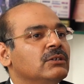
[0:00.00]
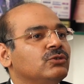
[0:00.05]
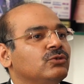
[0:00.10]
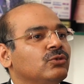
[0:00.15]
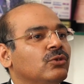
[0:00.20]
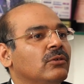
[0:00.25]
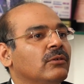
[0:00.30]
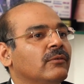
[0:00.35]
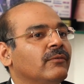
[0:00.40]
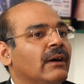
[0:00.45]

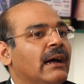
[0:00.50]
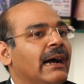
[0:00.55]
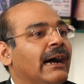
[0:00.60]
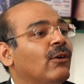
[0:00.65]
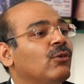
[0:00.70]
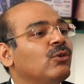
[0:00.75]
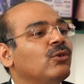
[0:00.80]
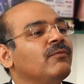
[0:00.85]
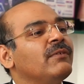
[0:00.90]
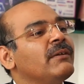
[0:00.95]
So
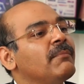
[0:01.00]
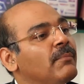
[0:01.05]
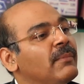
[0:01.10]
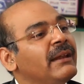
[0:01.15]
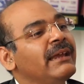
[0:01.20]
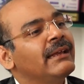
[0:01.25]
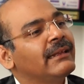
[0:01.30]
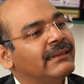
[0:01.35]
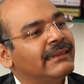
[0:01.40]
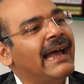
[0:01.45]
how do we
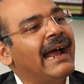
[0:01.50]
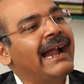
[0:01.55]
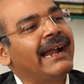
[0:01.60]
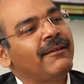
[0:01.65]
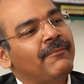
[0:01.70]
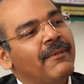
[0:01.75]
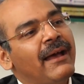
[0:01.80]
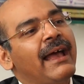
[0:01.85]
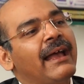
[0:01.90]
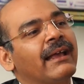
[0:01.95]
bring
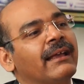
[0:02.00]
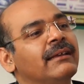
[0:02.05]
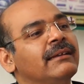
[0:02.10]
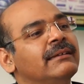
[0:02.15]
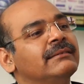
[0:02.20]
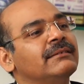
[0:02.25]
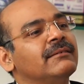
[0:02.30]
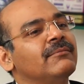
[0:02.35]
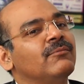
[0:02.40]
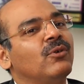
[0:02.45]
that back
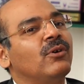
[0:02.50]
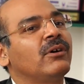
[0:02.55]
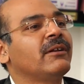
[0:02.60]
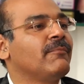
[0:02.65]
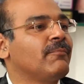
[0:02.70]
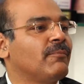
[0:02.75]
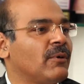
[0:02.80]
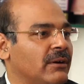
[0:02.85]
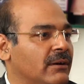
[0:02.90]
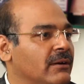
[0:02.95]
is a
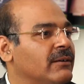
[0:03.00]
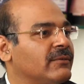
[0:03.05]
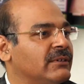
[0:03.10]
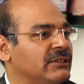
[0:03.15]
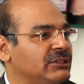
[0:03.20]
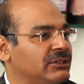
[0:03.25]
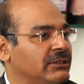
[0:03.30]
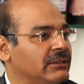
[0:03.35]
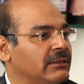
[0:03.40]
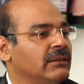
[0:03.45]
more important
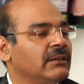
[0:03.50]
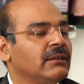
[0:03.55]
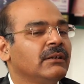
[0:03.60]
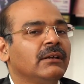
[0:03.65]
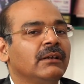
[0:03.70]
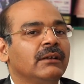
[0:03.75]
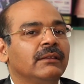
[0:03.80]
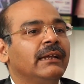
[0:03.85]
question